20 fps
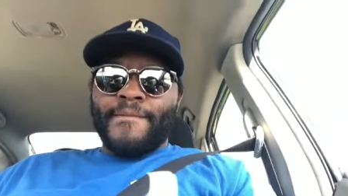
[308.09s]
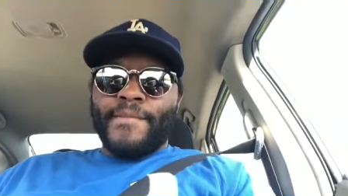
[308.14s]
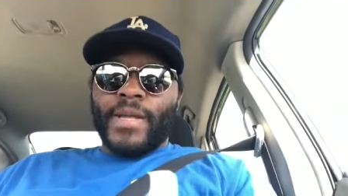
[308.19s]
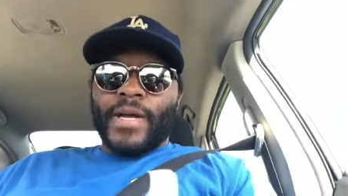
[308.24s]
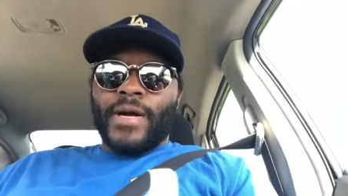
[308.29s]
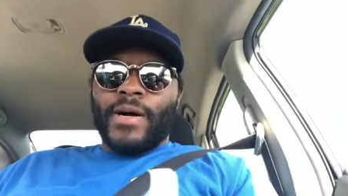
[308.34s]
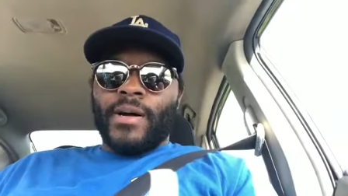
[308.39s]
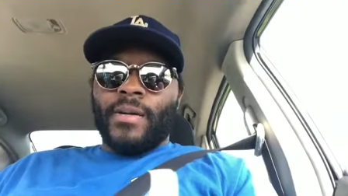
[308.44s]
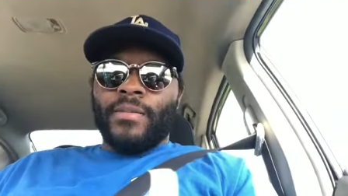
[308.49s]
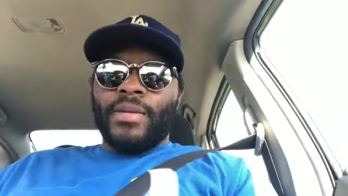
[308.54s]

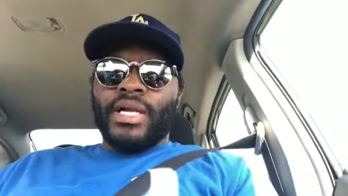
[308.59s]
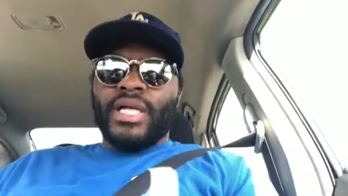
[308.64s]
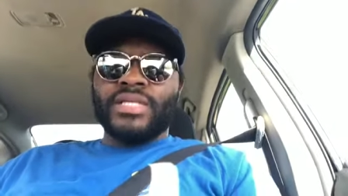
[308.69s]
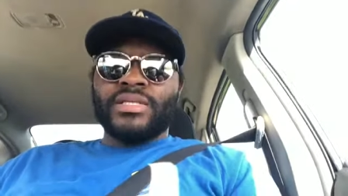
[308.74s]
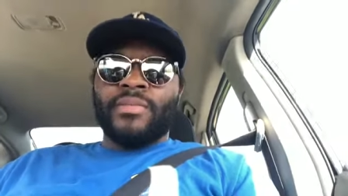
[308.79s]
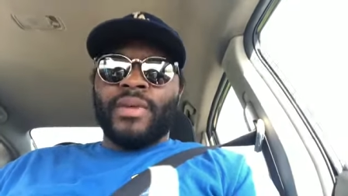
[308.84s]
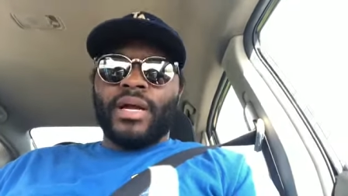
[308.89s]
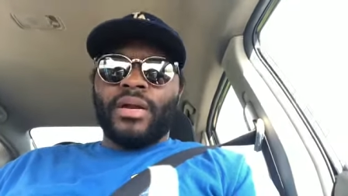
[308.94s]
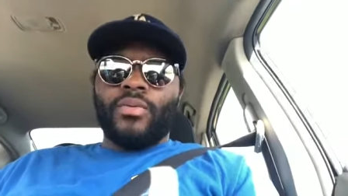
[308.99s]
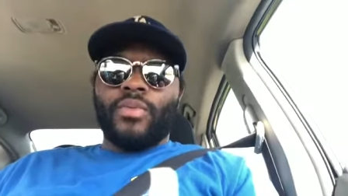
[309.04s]
Um, it doesn't
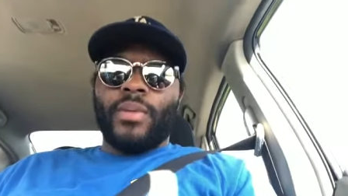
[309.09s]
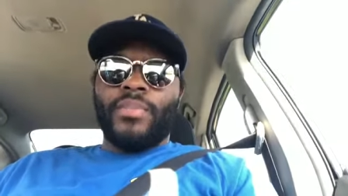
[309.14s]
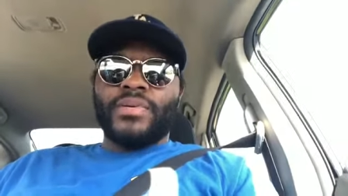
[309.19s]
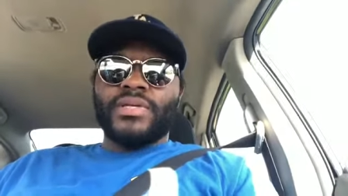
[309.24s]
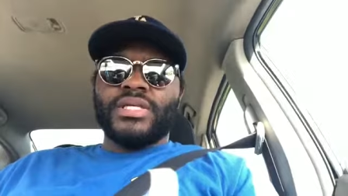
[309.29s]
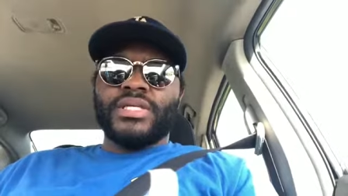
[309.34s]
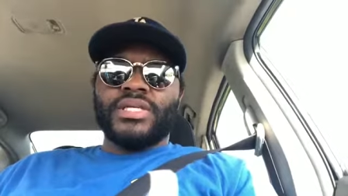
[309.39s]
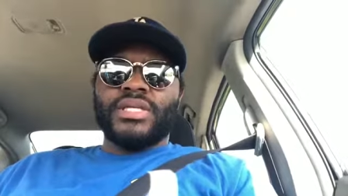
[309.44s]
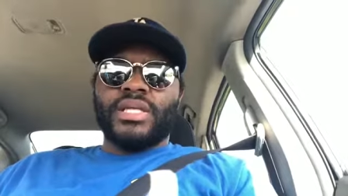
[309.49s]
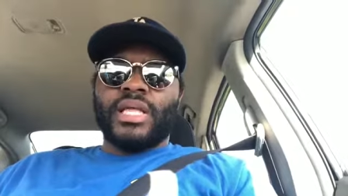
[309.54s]
matter what
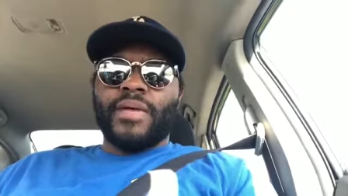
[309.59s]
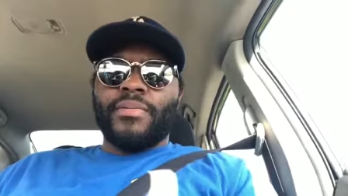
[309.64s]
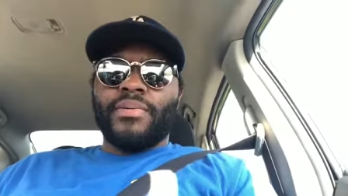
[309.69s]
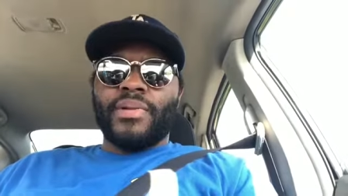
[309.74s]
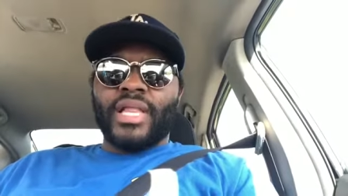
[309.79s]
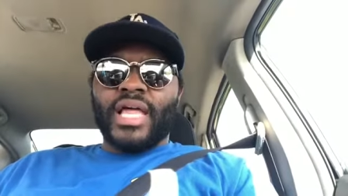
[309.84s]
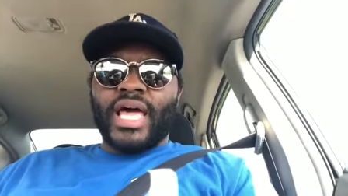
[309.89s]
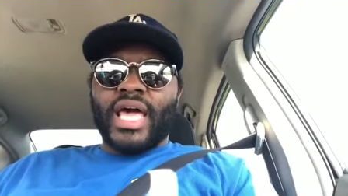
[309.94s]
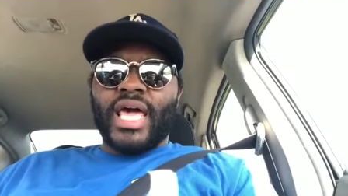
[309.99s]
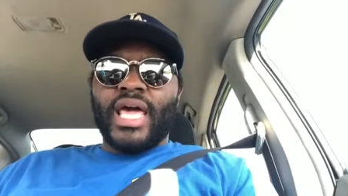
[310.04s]
position they
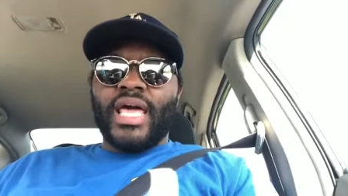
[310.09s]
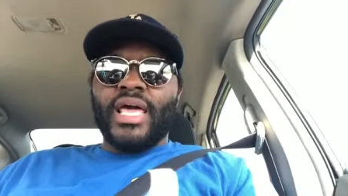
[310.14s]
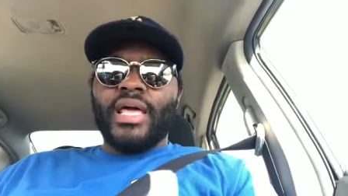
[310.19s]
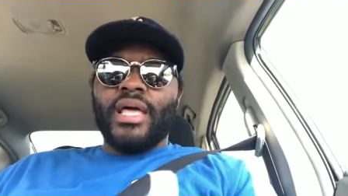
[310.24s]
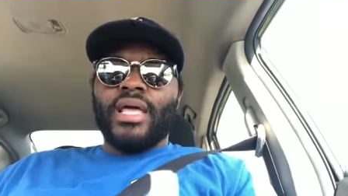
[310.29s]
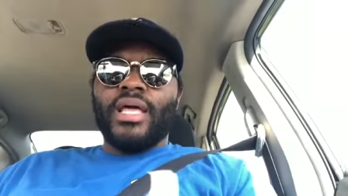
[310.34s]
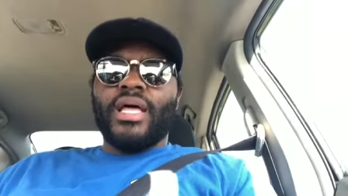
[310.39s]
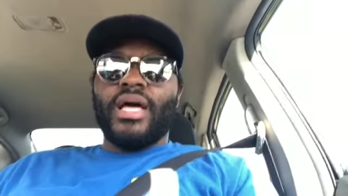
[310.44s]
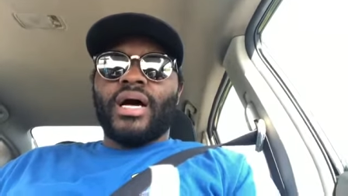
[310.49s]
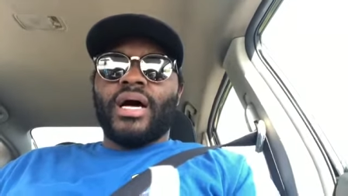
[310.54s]
play.
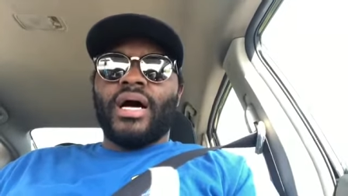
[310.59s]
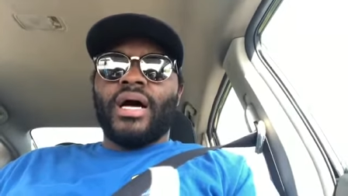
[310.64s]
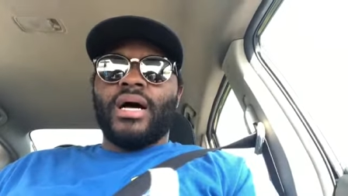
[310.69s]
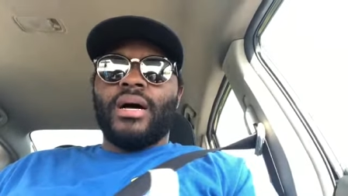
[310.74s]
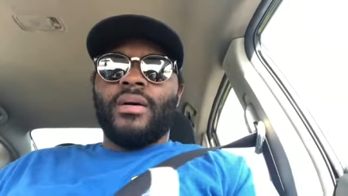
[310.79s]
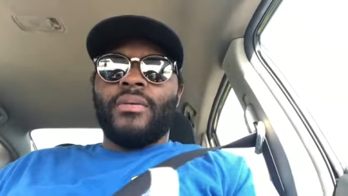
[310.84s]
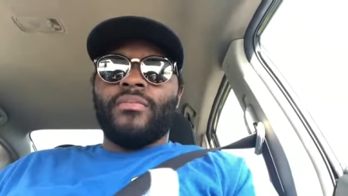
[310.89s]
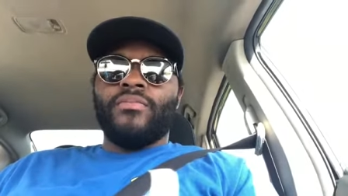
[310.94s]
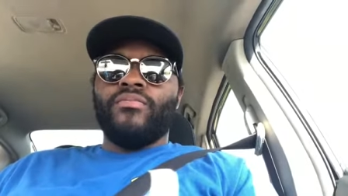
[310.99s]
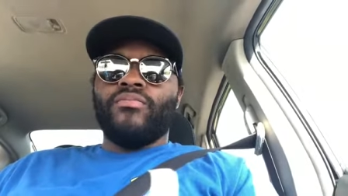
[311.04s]

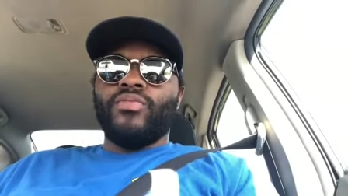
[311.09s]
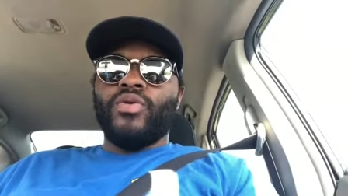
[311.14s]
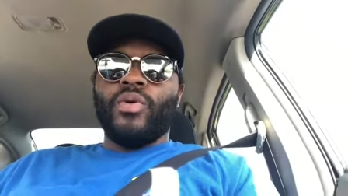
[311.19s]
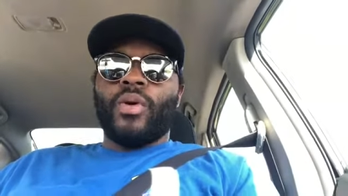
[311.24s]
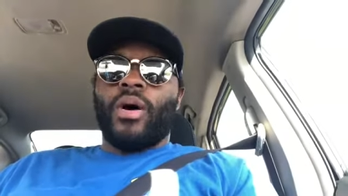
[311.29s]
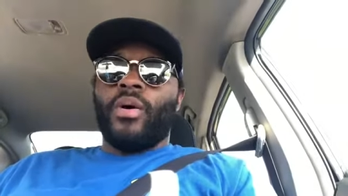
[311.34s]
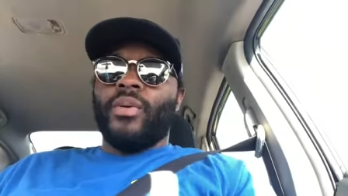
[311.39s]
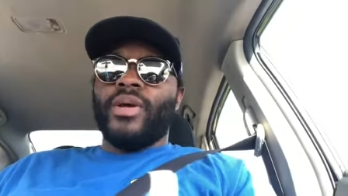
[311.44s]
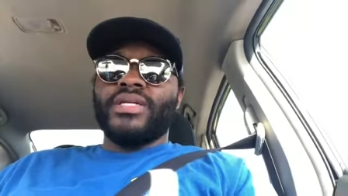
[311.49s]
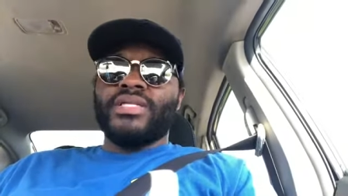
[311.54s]
Um, you
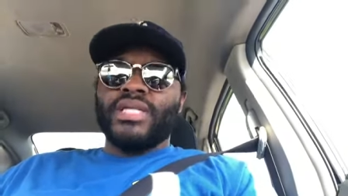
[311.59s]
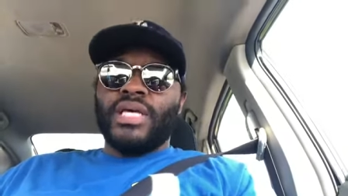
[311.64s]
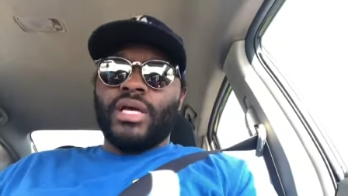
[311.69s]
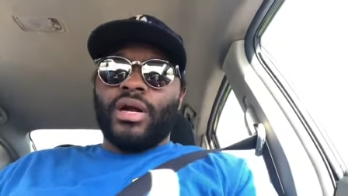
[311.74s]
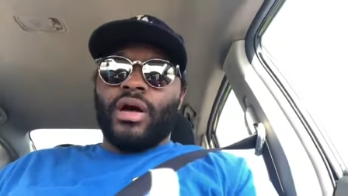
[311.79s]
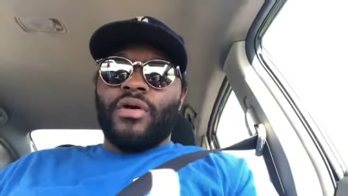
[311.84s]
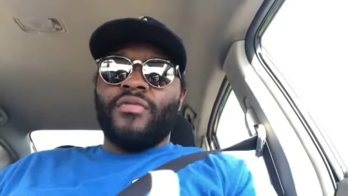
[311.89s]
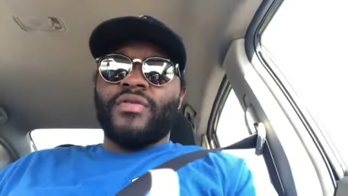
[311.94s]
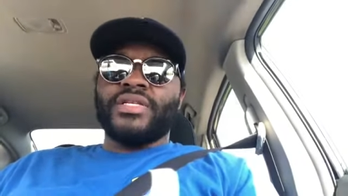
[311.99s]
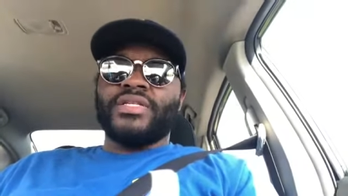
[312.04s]
always need
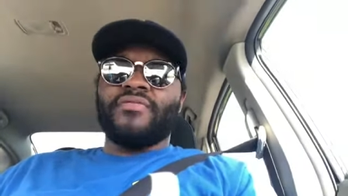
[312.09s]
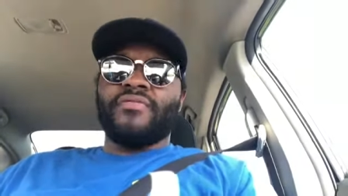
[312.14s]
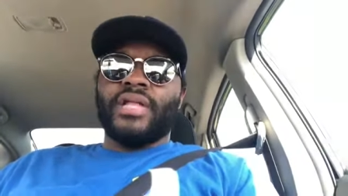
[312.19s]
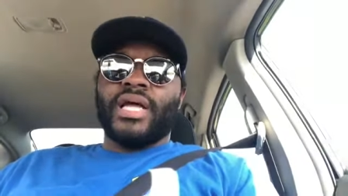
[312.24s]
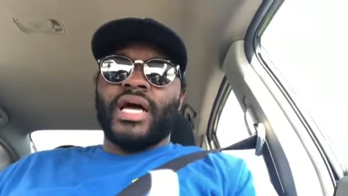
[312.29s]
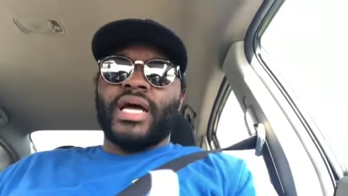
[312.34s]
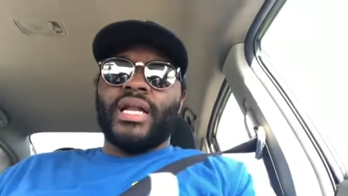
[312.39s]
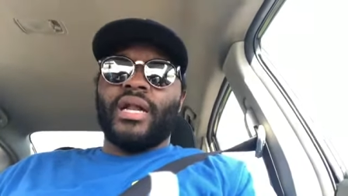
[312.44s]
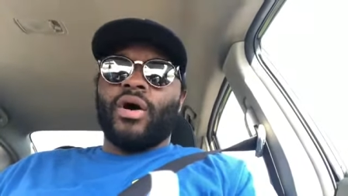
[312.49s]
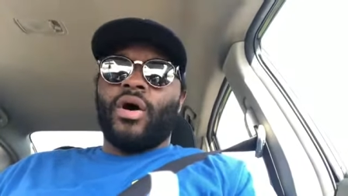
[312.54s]
offensive
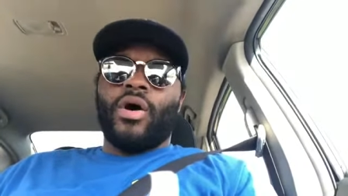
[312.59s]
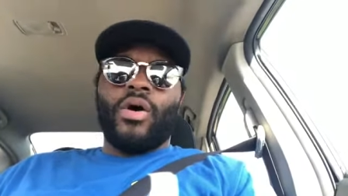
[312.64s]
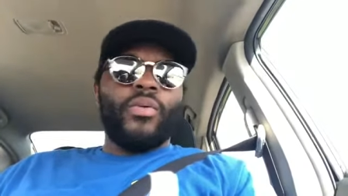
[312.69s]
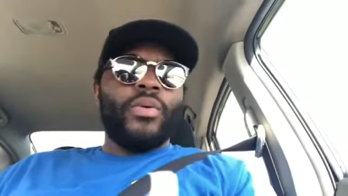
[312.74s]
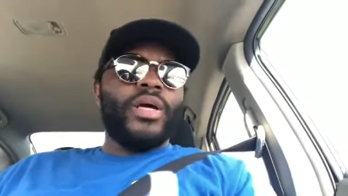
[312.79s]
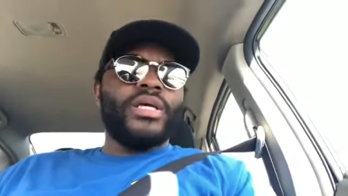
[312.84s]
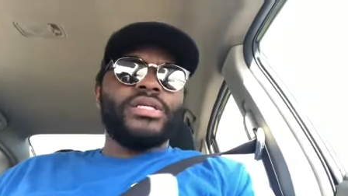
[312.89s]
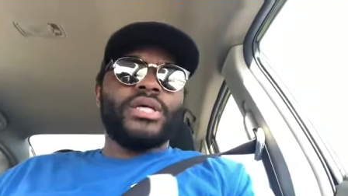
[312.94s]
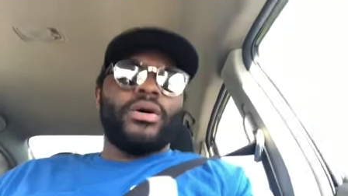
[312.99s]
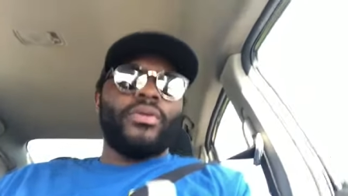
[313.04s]
line.
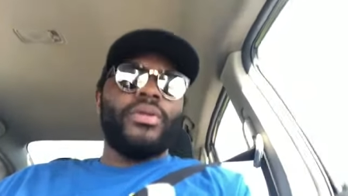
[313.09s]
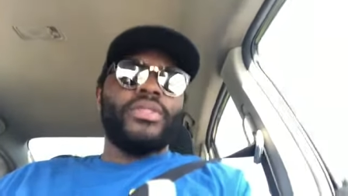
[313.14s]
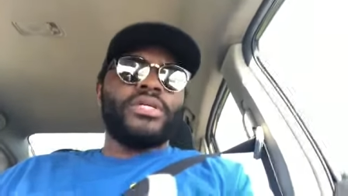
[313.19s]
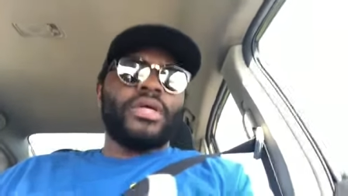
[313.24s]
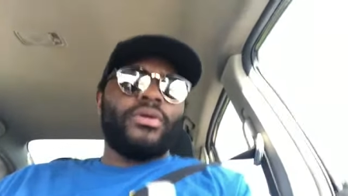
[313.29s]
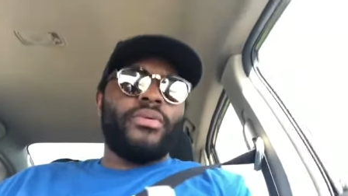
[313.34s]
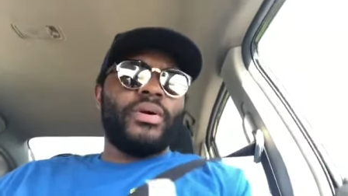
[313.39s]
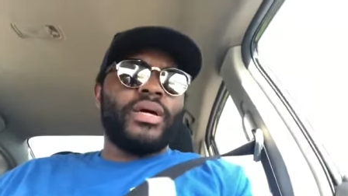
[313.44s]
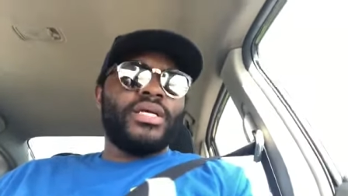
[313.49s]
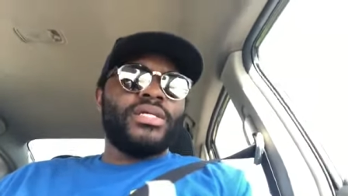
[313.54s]
Always, always,
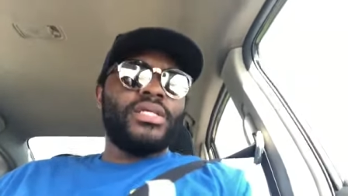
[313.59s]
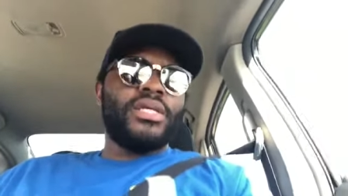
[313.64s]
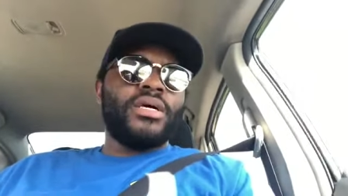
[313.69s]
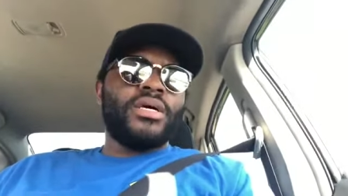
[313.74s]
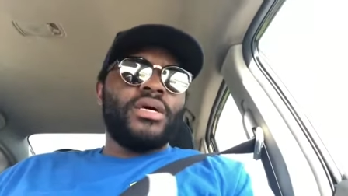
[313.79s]
always.